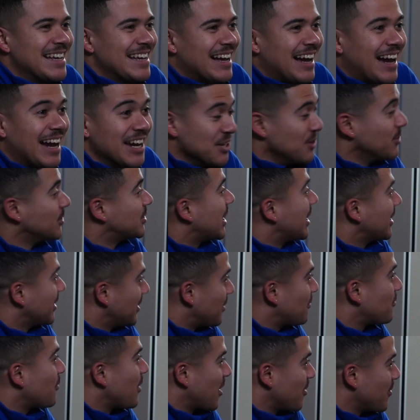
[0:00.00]
I used that
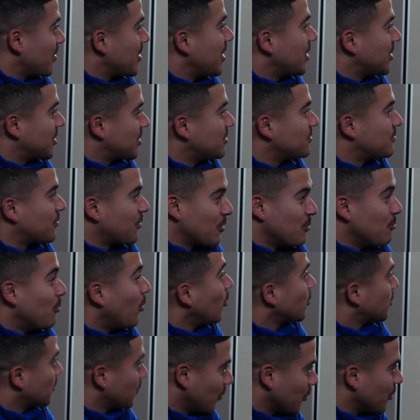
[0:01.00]
letter of recommendation for
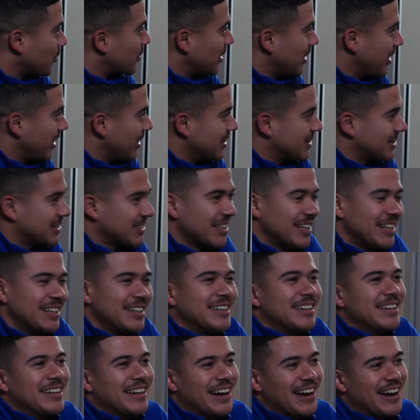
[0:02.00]
multiple things
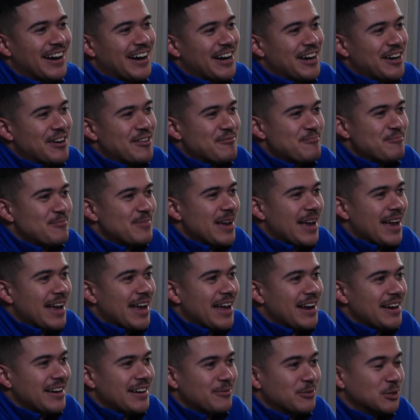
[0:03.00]

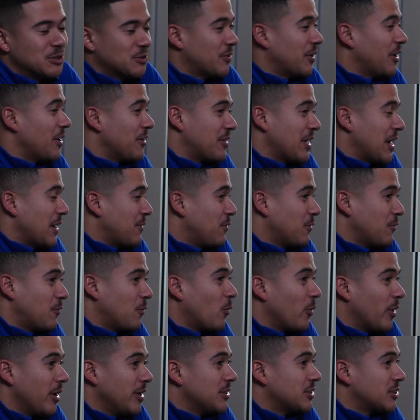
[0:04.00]
and was very thankful
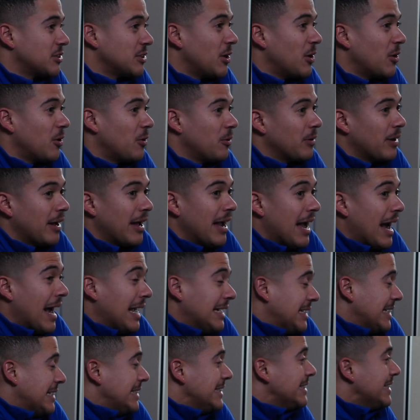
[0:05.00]
for it. So I
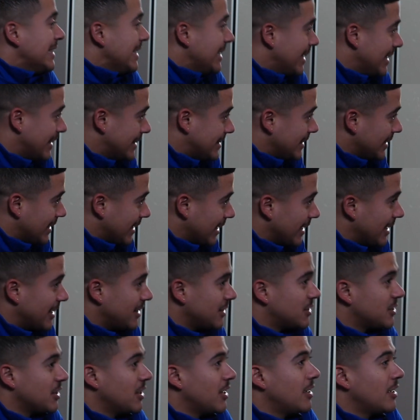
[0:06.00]
didn't need it to get
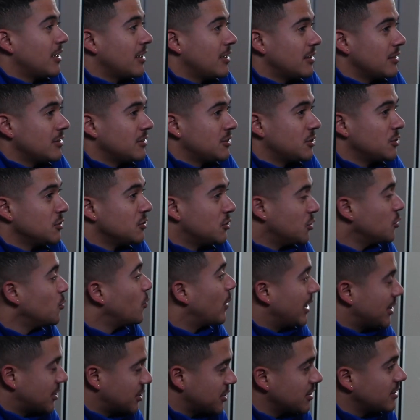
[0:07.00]
into
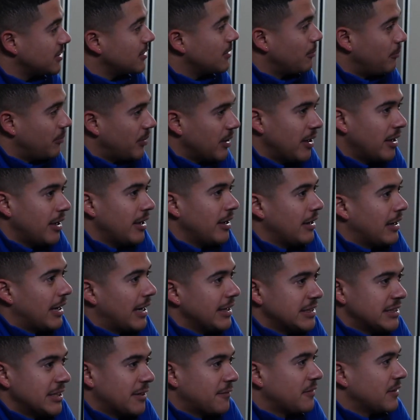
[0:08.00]
Western, but I
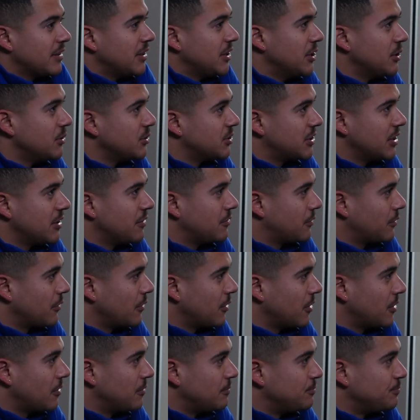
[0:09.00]
definitely used it
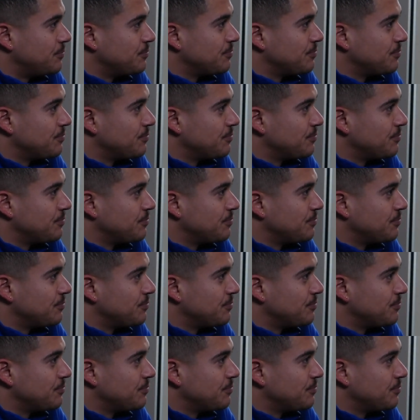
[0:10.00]
for